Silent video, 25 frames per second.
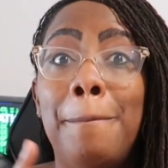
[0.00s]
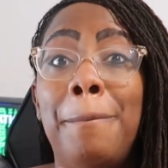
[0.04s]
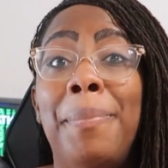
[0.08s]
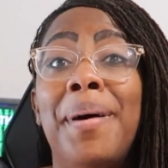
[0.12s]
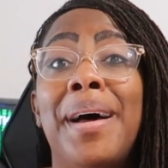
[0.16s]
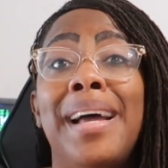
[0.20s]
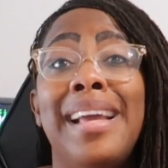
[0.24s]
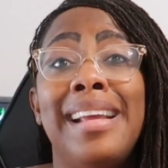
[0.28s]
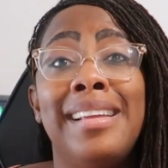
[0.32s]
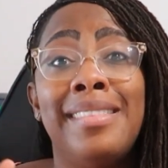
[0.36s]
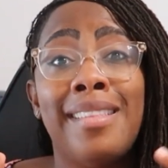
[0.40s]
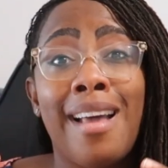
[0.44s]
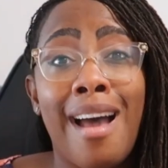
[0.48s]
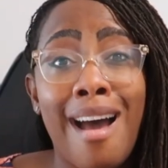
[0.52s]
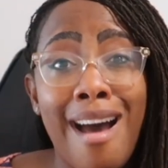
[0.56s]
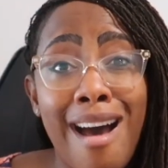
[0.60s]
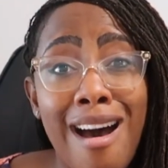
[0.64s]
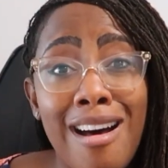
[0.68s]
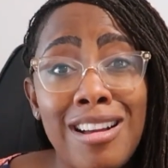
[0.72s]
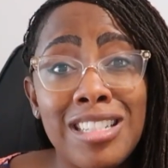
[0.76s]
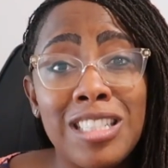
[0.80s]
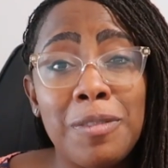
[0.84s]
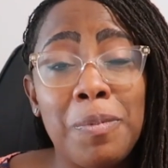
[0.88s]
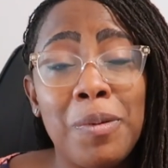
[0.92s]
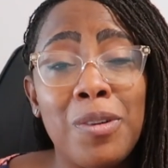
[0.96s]
But in the
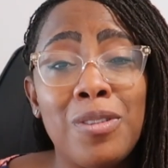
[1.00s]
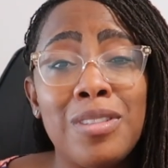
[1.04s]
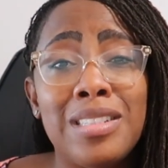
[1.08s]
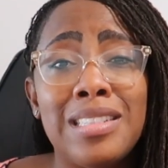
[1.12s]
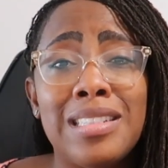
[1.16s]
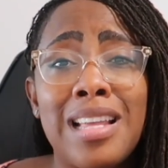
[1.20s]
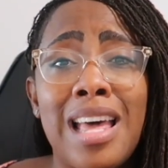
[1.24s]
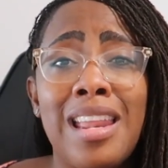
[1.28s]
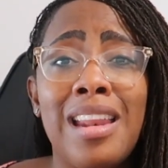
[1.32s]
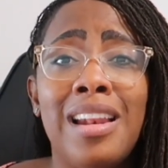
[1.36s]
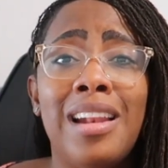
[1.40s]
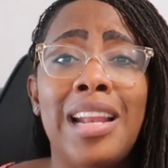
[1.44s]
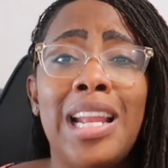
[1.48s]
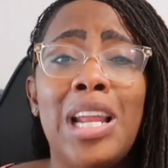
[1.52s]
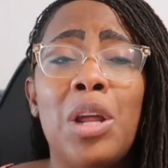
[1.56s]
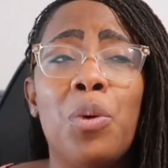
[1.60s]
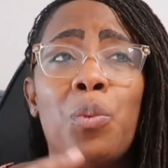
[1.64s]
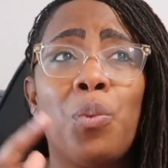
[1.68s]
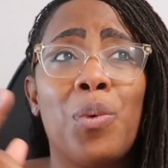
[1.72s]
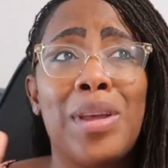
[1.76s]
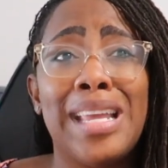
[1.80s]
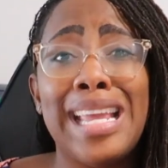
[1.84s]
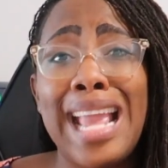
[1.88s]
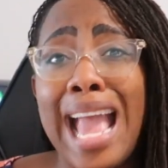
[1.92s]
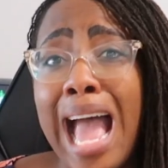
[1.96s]
hospital
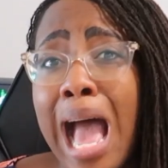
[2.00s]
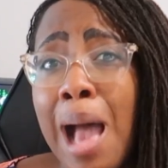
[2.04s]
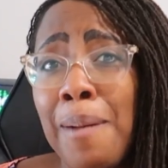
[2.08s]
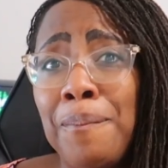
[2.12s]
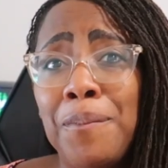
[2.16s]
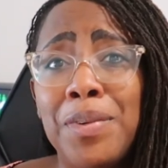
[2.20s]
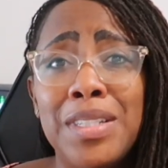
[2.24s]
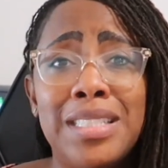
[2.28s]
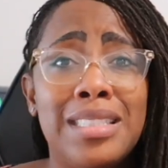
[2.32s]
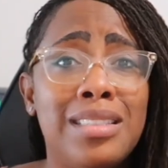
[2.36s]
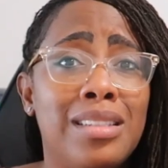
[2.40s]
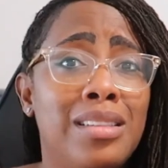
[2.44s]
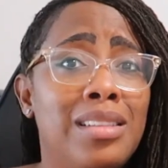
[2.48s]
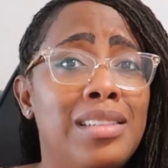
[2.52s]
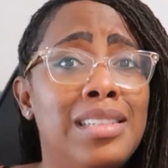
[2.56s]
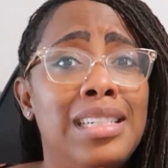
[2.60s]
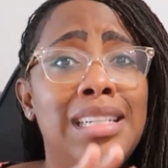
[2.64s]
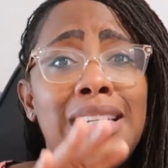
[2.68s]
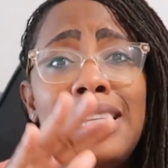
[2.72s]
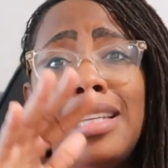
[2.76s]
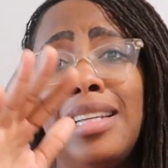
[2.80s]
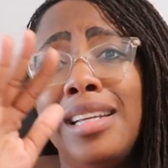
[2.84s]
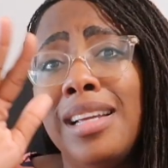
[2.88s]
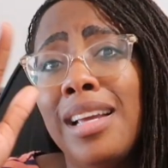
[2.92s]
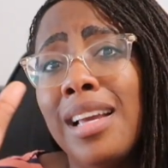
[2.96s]
setting, rehab
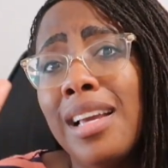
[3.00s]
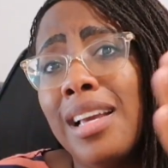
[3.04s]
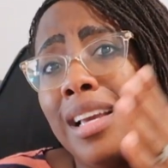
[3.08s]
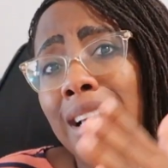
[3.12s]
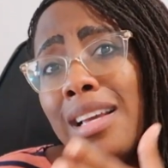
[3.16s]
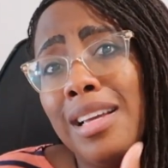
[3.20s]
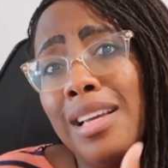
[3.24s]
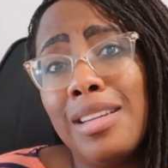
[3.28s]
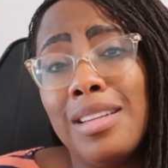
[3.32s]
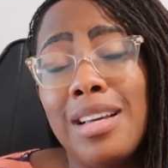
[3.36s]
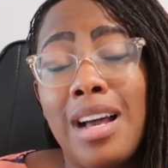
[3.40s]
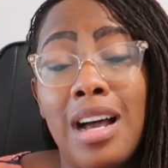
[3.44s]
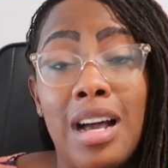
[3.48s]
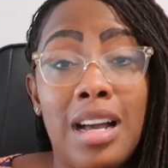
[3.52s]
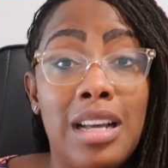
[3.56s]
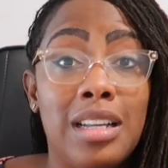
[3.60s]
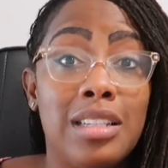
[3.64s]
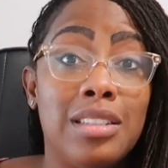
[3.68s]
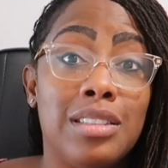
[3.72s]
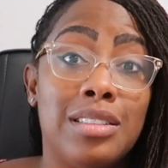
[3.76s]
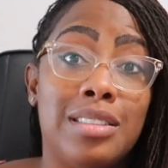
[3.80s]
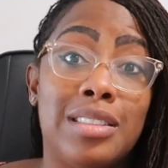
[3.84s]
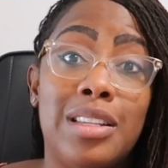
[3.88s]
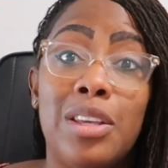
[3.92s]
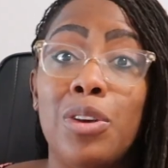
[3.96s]
facility,
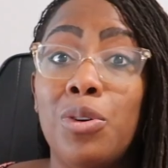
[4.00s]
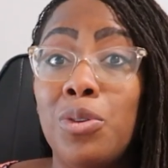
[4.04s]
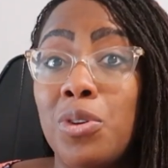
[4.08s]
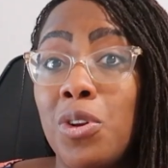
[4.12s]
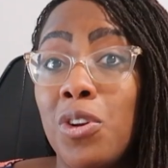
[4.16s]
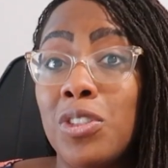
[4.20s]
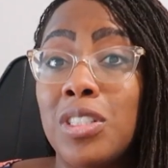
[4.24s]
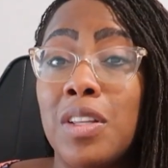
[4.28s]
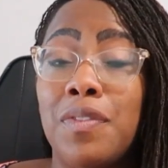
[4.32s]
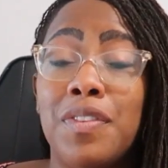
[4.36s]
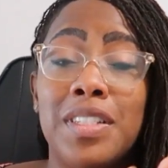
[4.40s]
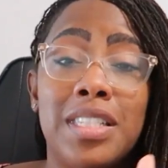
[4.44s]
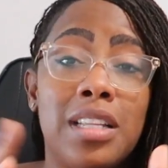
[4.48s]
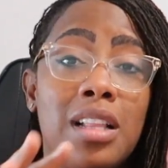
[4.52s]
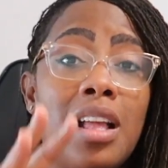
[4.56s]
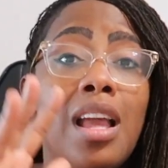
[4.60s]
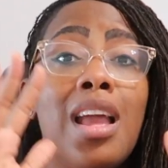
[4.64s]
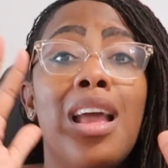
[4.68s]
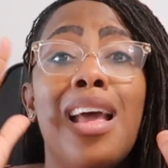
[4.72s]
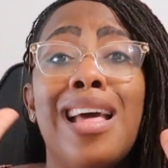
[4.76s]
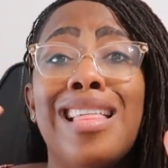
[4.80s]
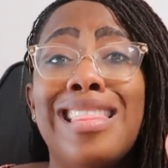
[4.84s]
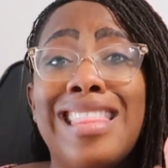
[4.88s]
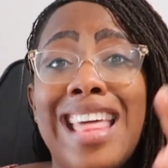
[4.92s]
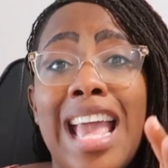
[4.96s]
uh, skilled nursing
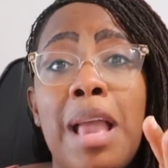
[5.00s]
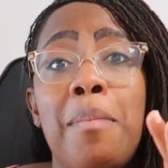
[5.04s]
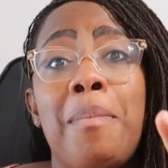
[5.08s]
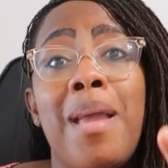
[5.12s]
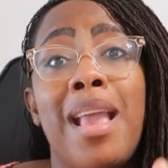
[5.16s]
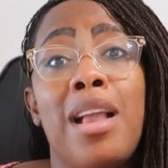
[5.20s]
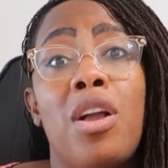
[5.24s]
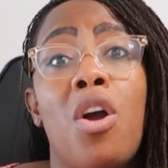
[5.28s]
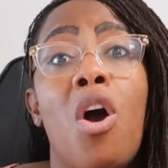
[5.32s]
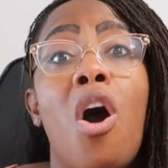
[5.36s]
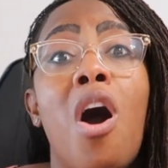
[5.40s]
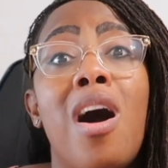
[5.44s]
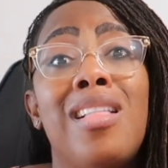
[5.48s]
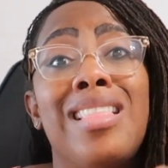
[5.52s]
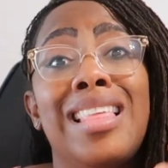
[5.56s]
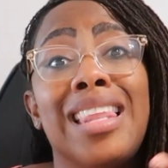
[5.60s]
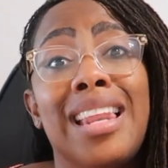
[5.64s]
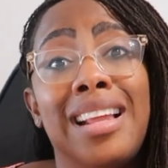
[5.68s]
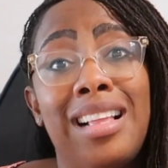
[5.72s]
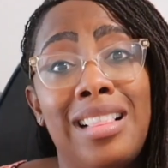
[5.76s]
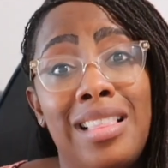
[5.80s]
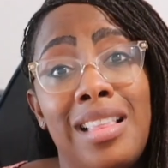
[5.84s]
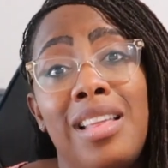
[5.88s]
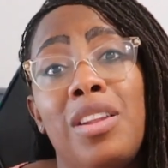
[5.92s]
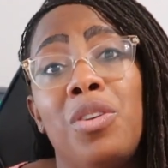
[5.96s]
facility, they may call it
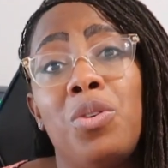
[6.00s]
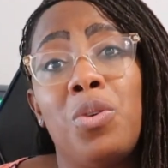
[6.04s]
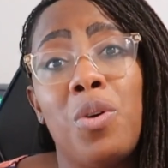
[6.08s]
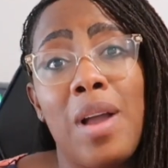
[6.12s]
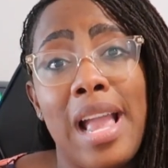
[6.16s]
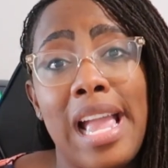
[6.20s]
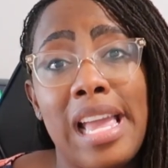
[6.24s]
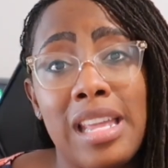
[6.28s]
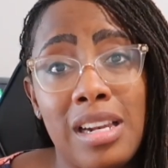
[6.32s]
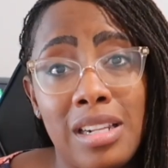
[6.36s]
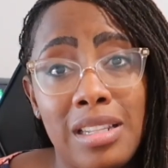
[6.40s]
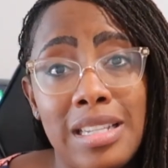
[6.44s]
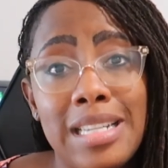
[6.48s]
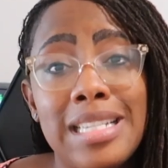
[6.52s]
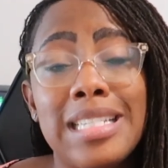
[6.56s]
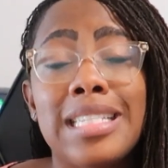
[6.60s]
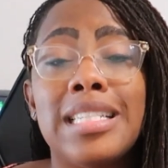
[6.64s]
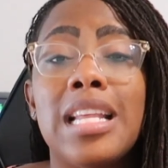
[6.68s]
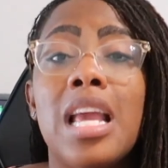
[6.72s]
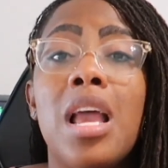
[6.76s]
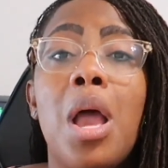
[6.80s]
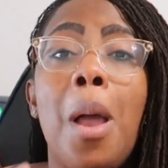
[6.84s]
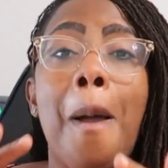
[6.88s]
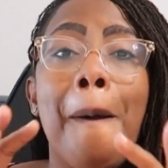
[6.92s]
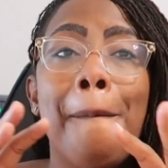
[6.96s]
a clinical
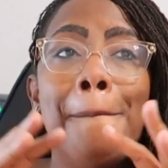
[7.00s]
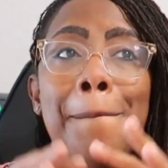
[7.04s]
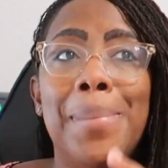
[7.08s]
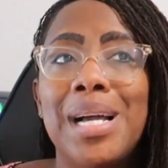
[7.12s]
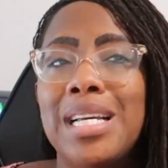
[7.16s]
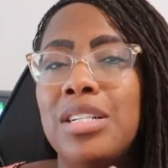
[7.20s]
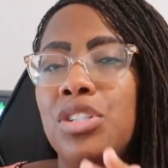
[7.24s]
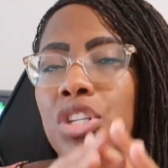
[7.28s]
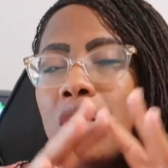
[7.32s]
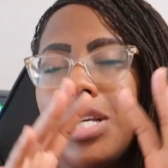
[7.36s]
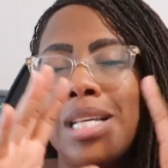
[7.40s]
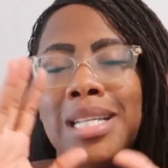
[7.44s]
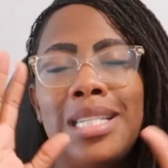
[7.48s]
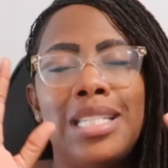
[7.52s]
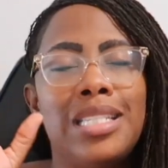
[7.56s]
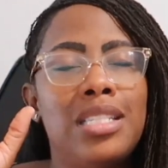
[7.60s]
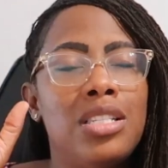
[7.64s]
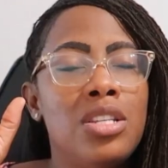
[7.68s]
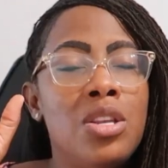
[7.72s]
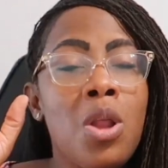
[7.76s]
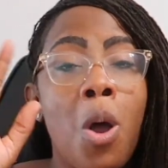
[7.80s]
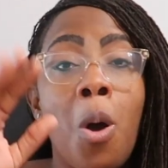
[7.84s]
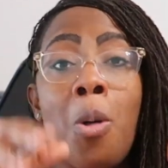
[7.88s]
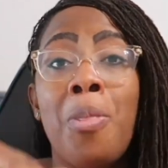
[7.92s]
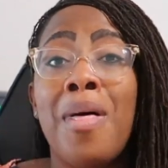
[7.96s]
analyst. But
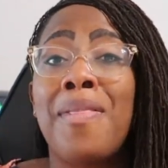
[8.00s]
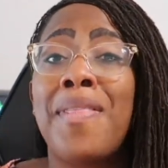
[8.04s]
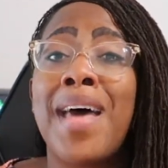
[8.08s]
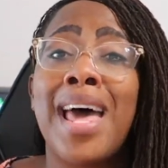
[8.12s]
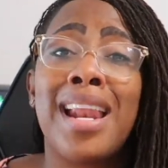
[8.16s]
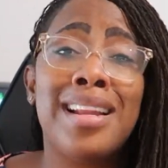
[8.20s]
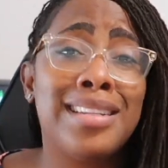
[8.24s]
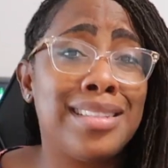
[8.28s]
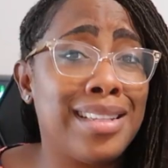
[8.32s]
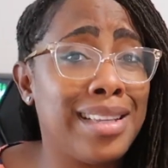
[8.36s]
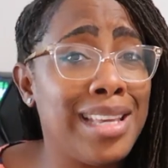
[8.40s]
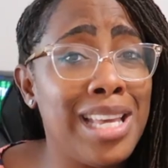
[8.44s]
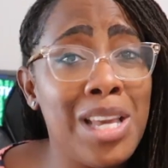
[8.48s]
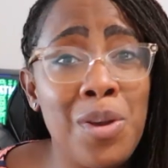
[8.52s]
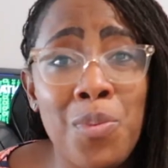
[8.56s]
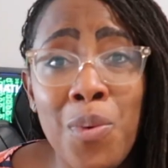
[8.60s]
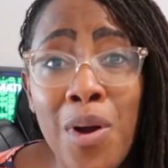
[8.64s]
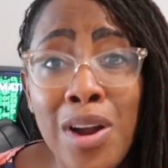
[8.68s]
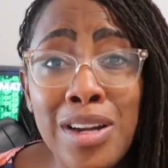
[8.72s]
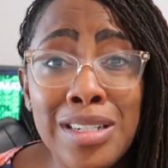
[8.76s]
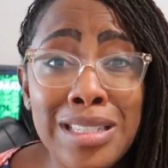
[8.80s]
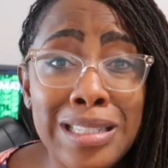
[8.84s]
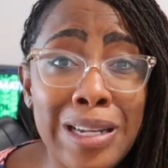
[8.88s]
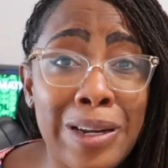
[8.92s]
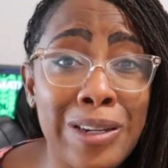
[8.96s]
just know that that is a
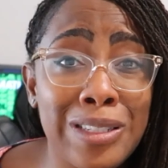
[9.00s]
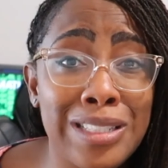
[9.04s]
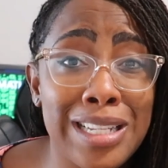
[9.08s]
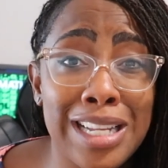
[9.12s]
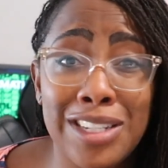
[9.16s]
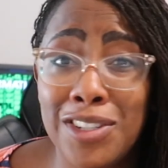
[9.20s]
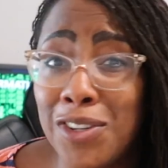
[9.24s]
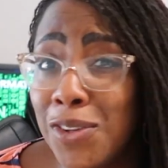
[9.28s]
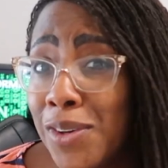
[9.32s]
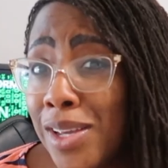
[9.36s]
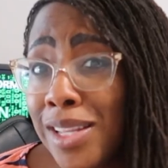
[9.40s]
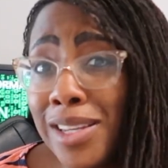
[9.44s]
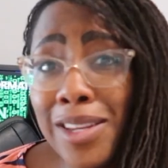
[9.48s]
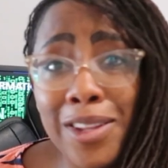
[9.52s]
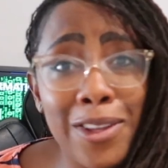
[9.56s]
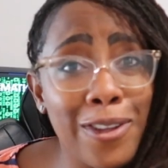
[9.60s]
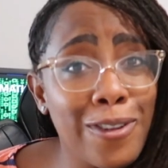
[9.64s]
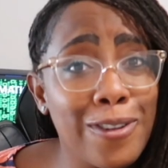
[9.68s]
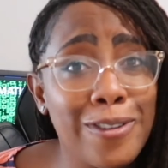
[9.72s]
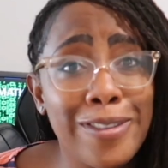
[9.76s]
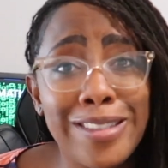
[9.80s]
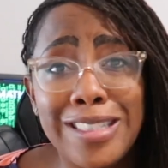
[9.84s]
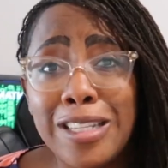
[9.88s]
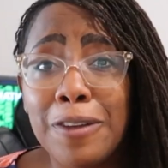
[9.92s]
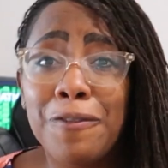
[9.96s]
keyword search that you can
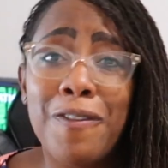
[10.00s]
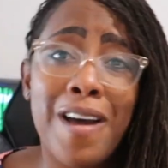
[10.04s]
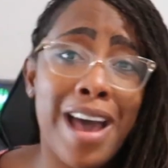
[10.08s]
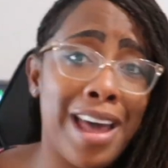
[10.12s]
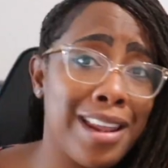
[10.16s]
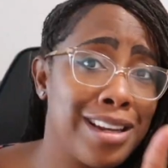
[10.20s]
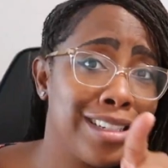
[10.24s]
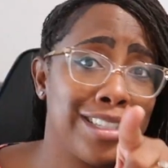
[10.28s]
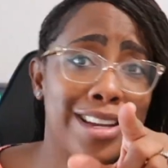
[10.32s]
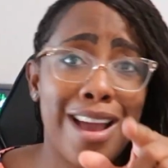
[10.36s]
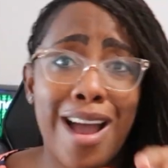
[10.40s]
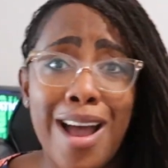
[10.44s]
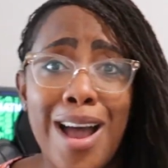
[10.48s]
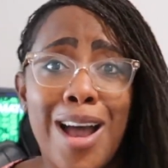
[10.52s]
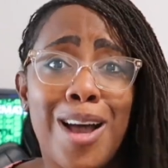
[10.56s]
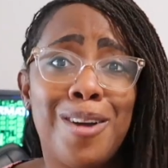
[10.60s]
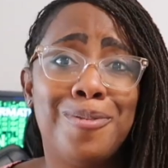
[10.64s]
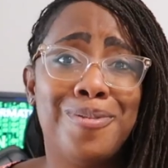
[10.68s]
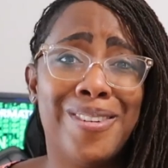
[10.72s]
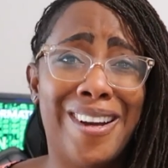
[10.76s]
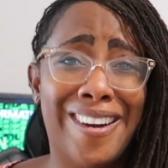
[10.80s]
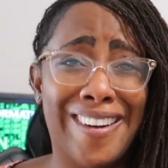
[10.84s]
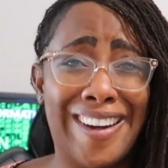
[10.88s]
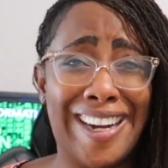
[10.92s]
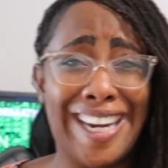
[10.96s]
use to find a job,
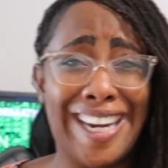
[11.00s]
all